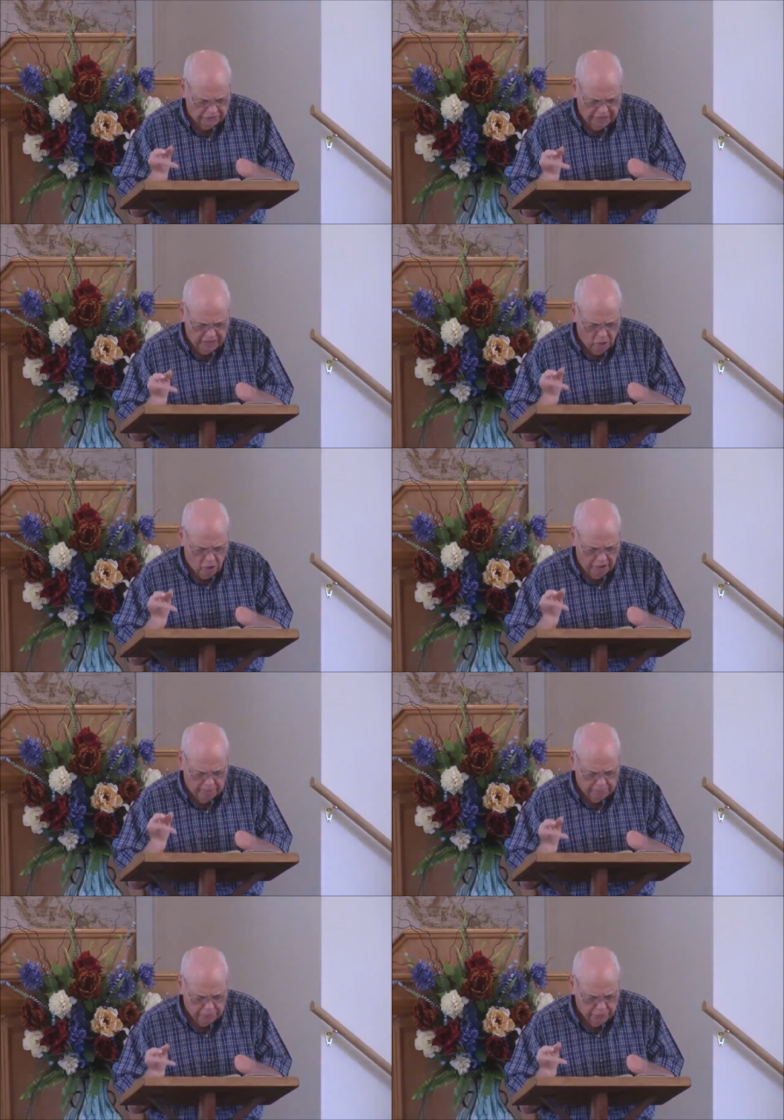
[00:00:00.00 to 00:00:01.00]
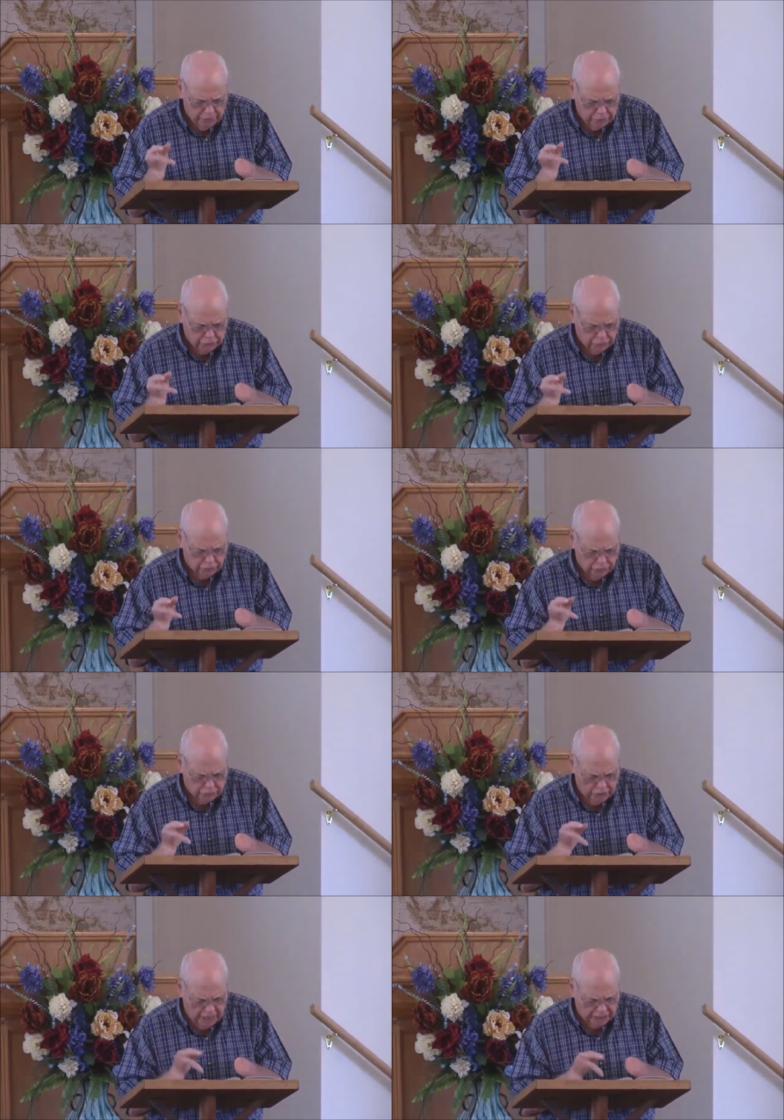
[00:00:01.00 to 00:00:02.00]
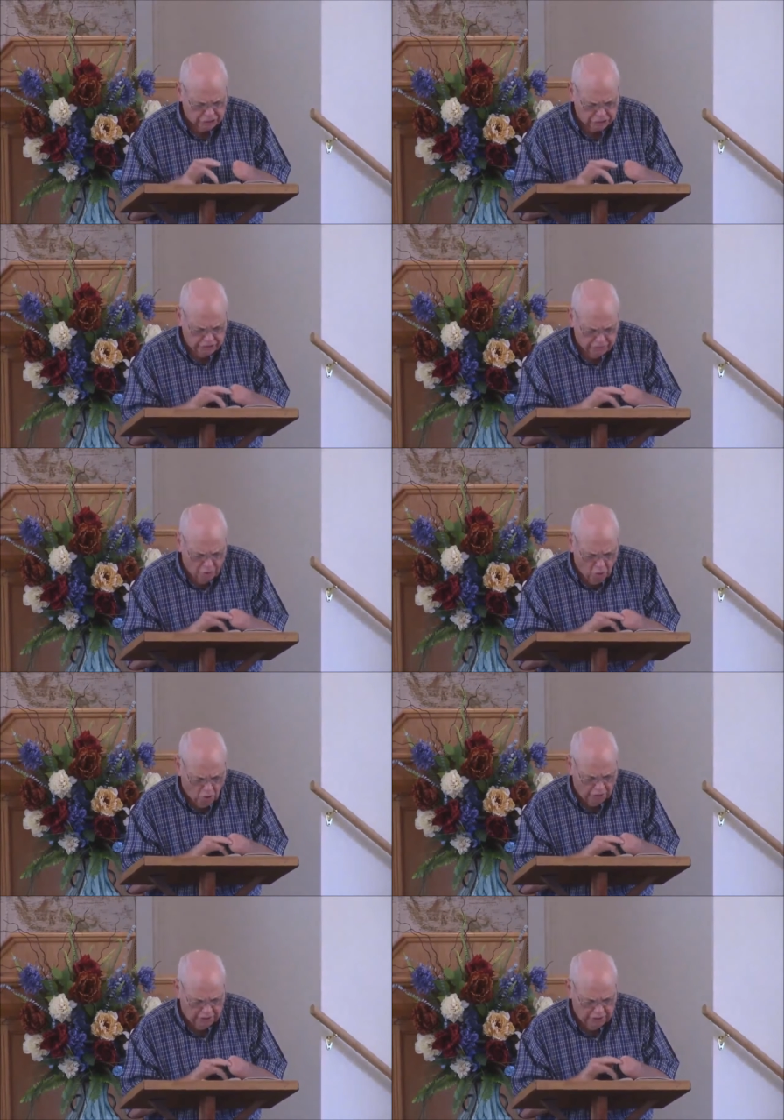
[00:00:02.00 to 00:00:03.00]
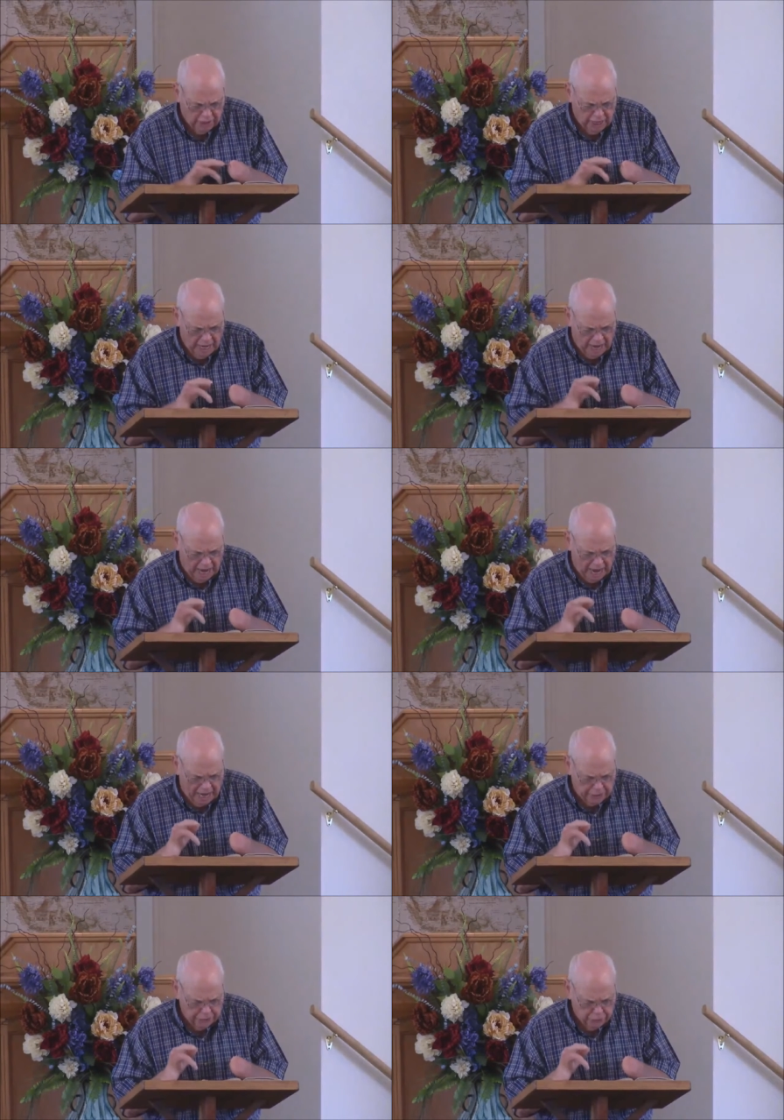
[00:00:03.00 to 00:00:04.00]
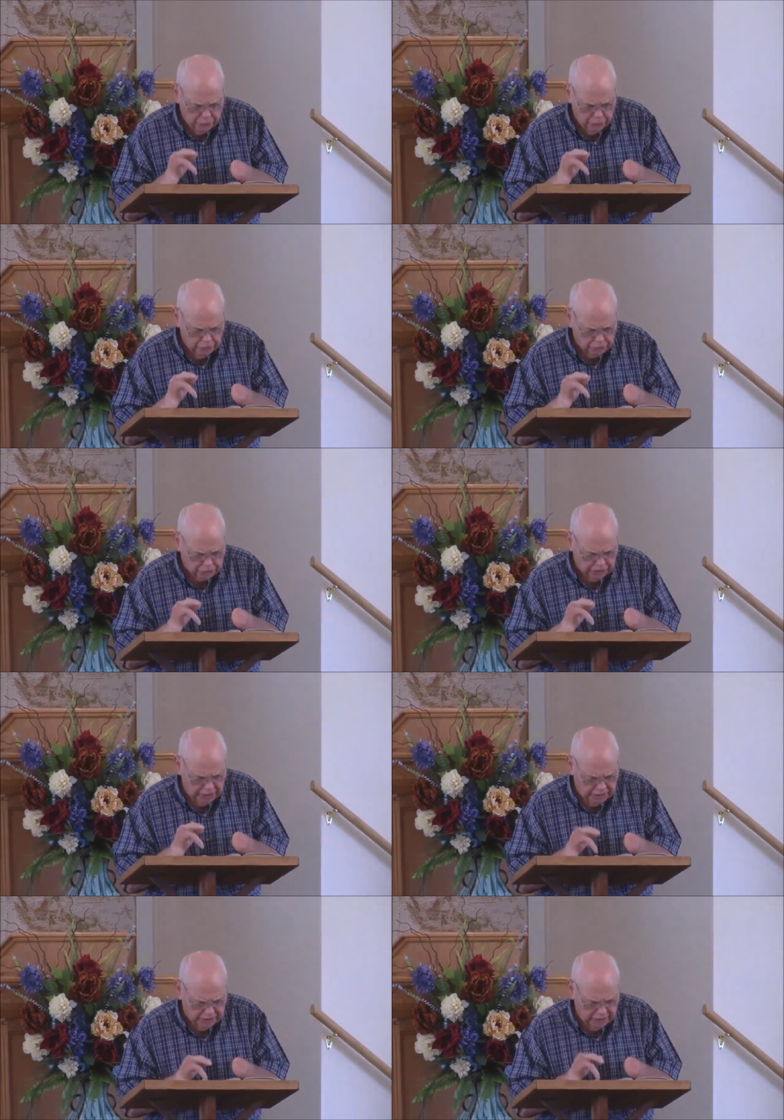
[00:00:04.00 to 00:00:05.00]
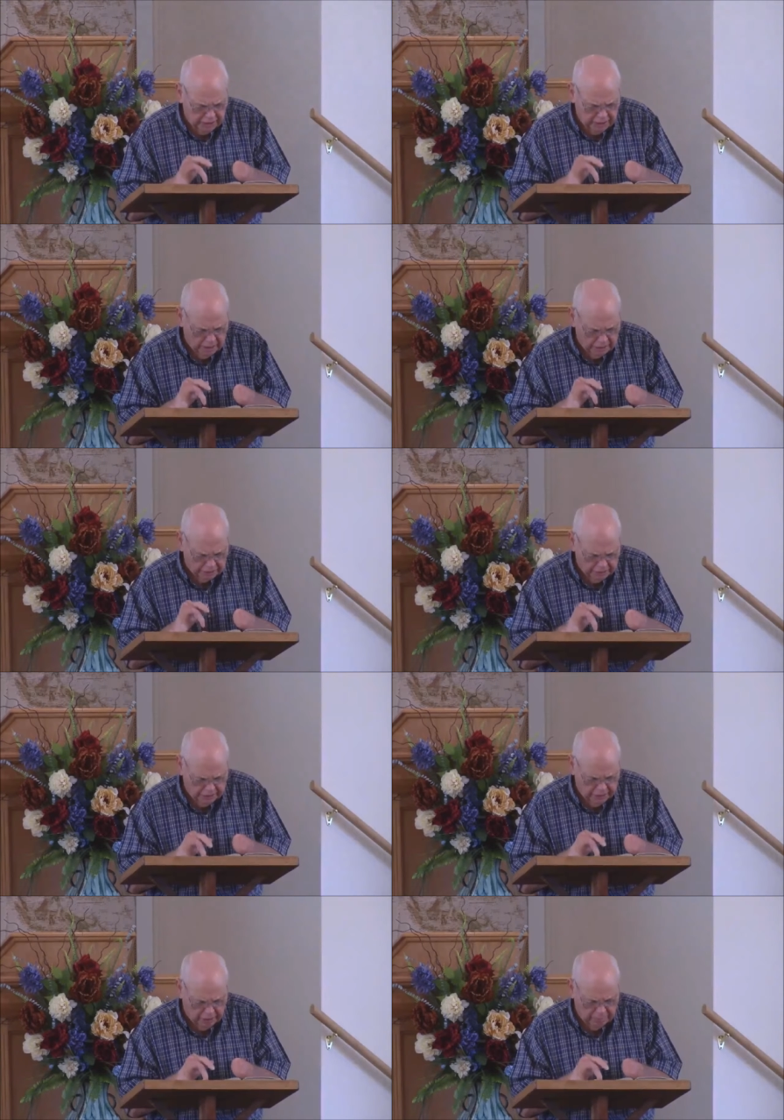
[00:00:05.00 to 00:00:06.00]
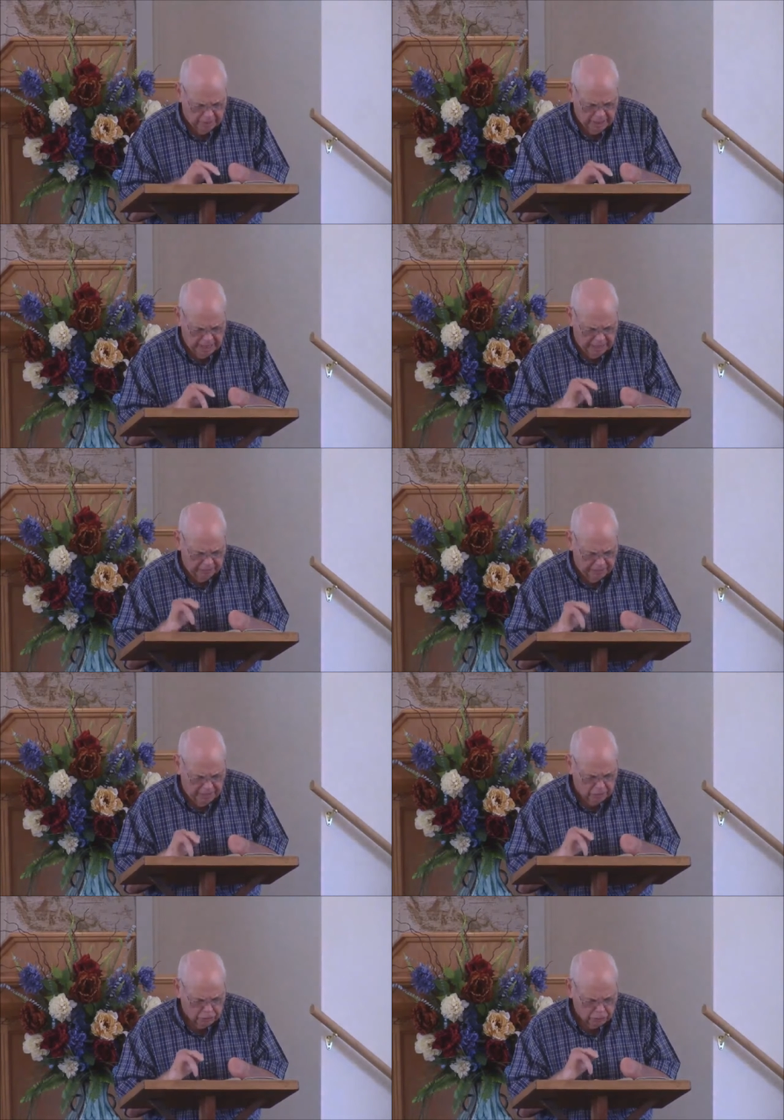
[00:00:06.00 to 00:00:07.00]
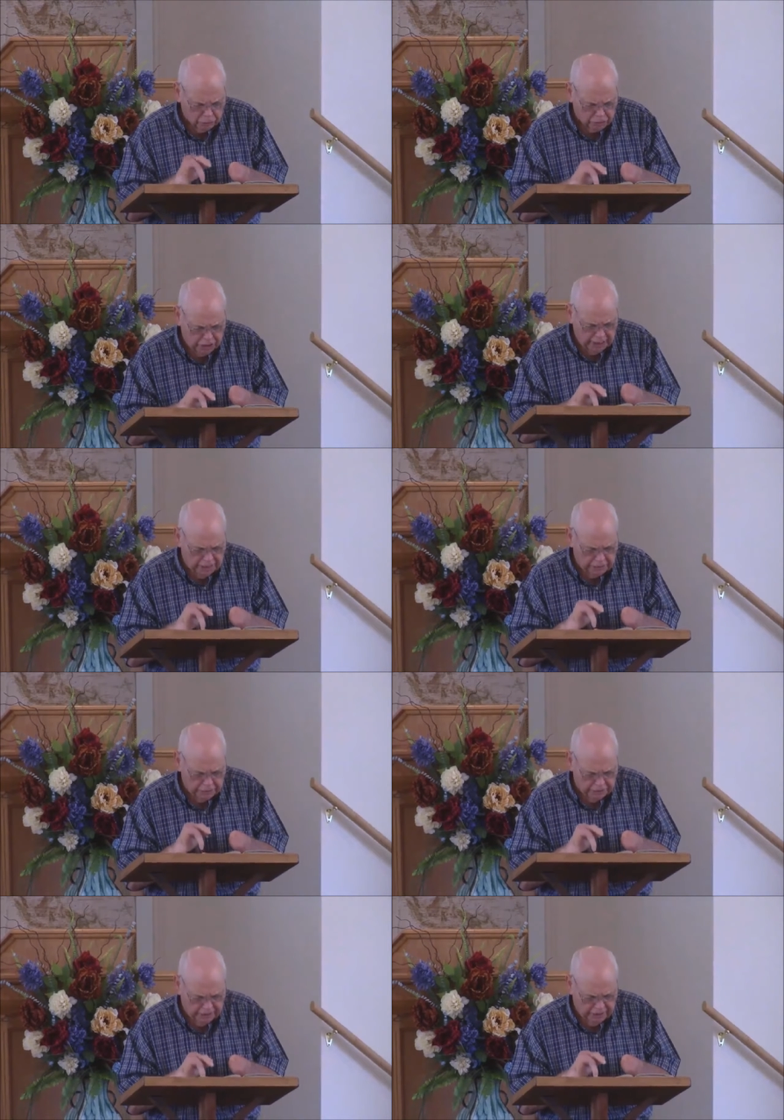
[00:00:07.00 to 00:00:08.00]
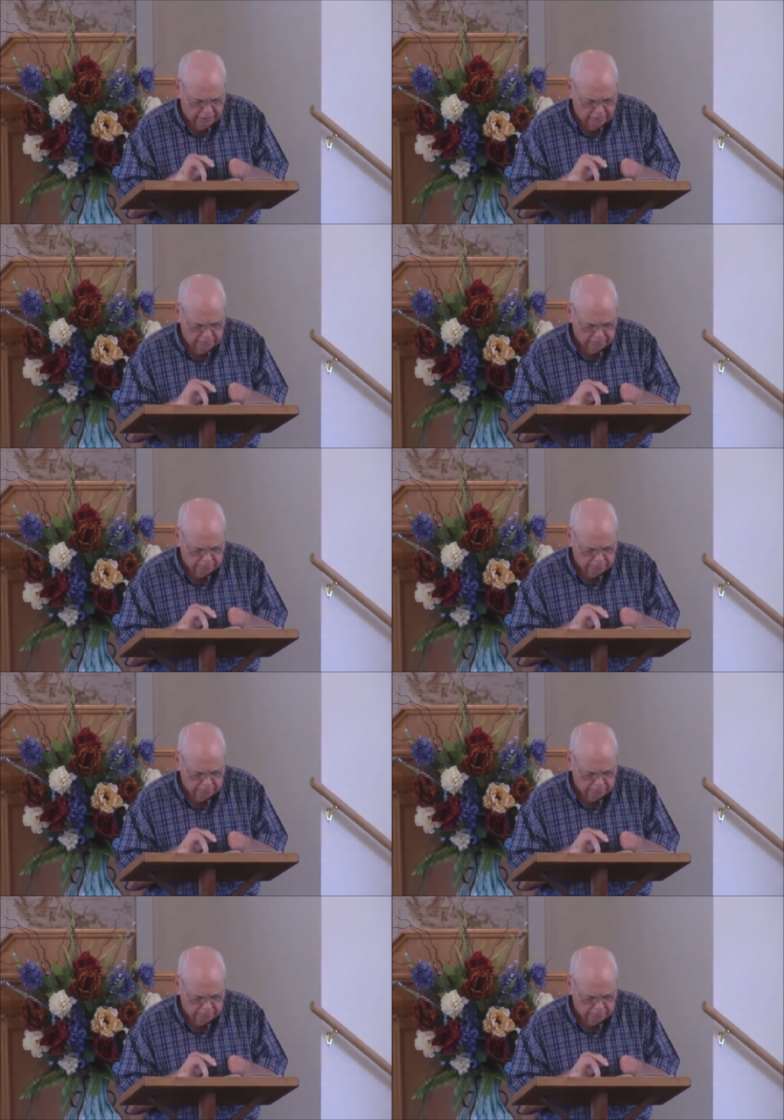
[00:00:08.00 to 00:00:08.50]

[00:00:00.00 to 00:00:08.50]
they are impudent children and stiff-hearted. I do send thee unto them, and thou shalt say unto them,